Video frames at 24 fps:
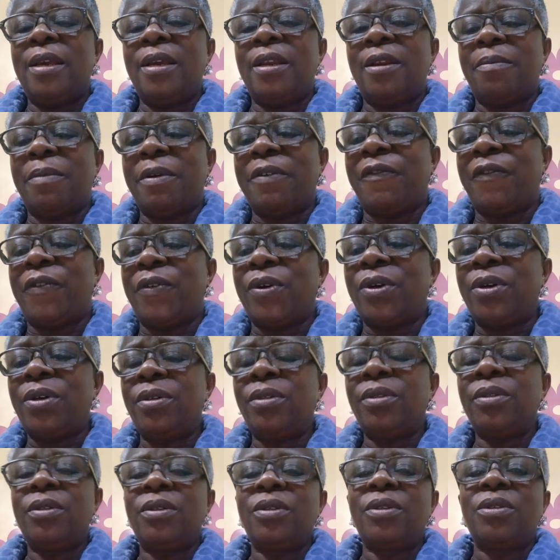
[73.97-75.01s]
Number four,
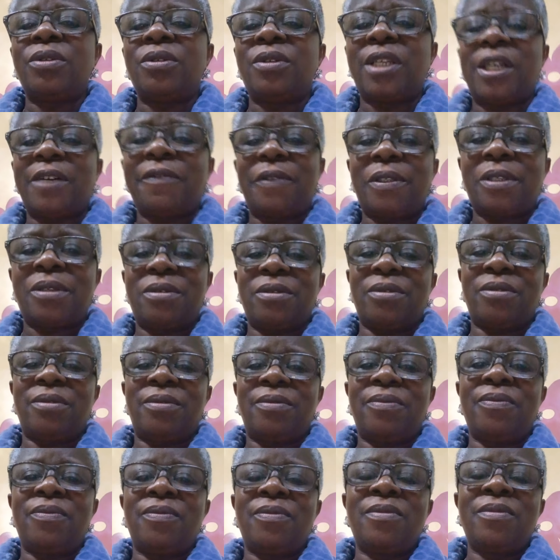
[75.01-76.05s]
good afternoon.
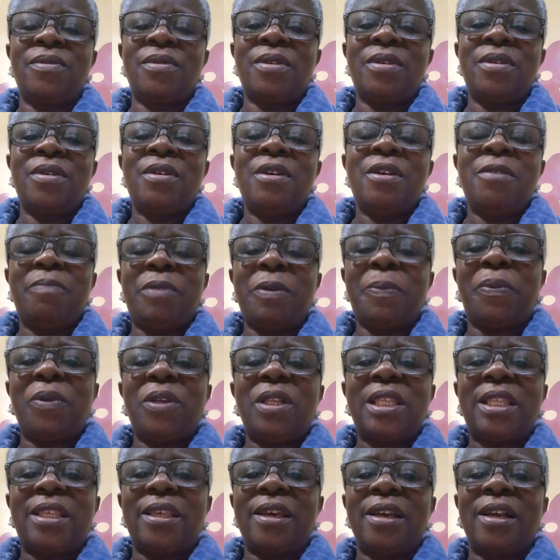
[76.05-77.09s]

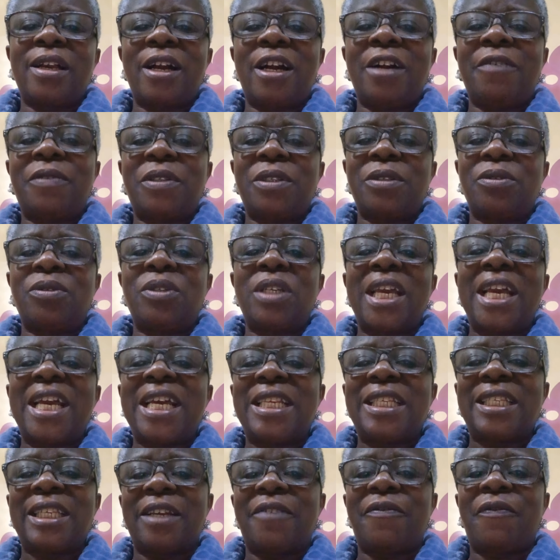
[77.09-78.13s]
People think afternoon
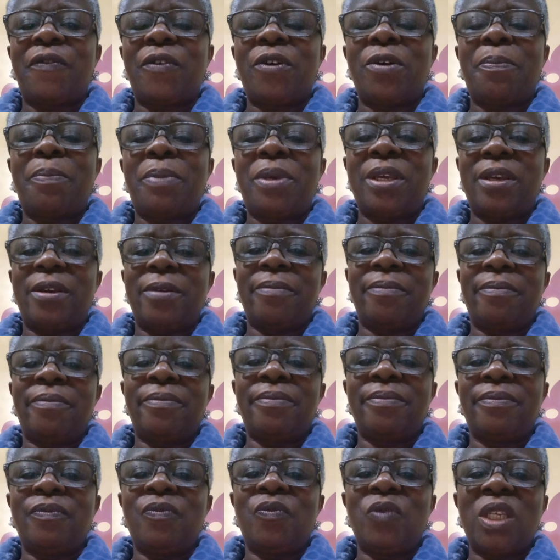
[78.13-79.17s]
ends at 4 p.m.
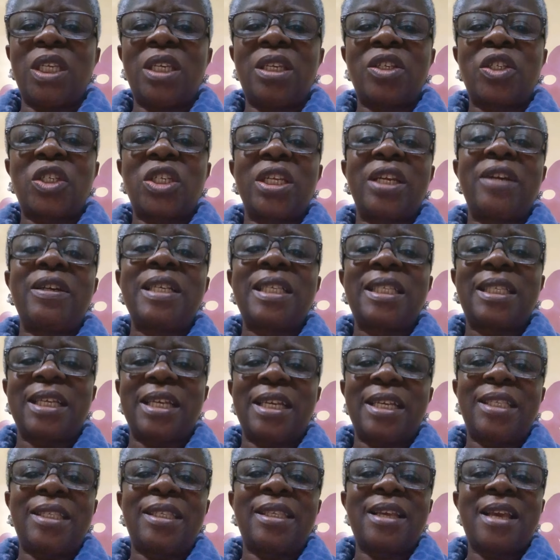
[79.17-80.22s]
The dictionary
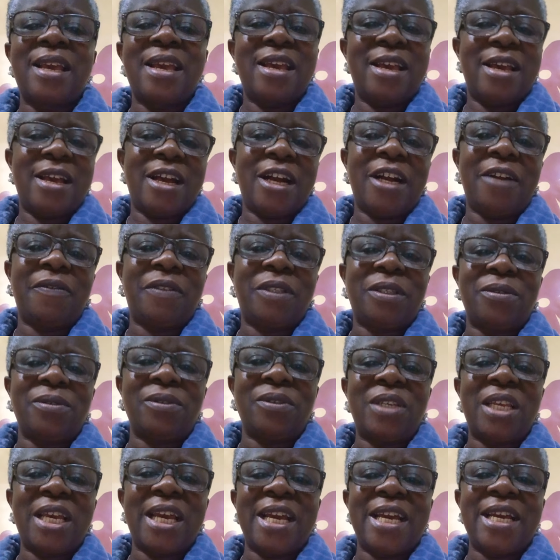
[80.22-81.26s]
says
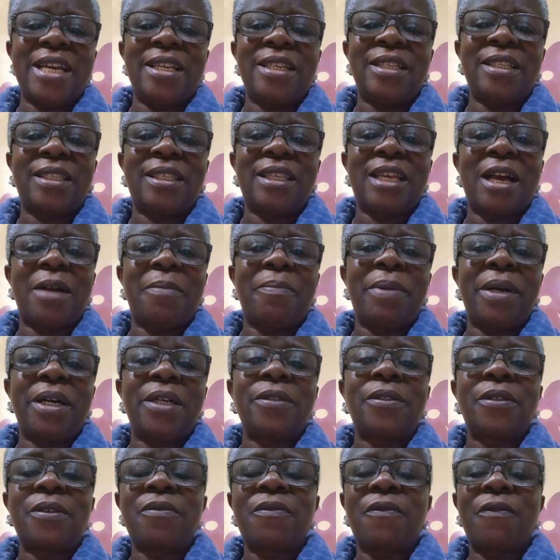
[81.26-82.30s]
afternoon ends
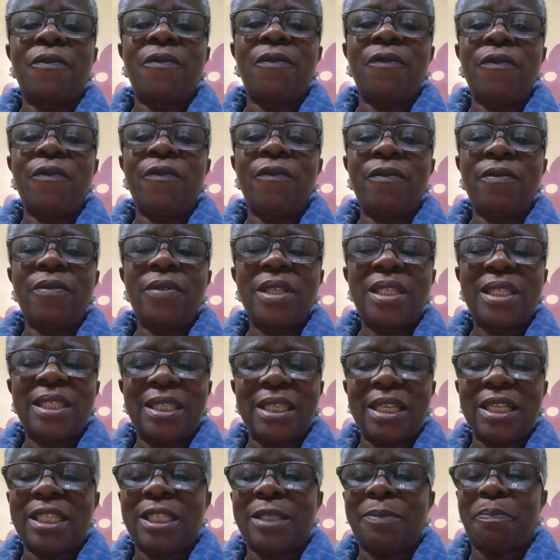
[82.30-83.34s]
about
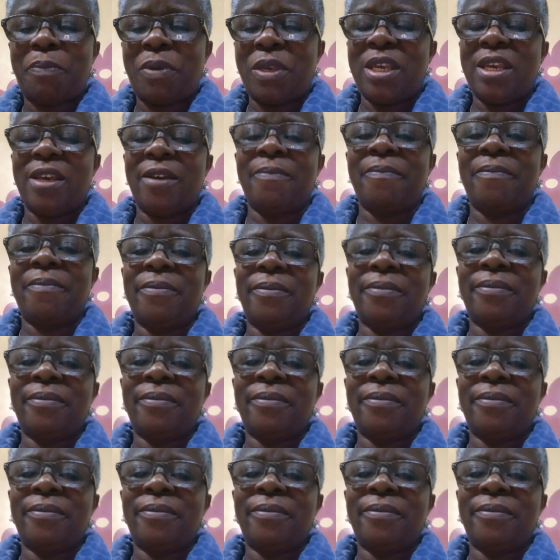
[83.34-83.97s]
6 p.m.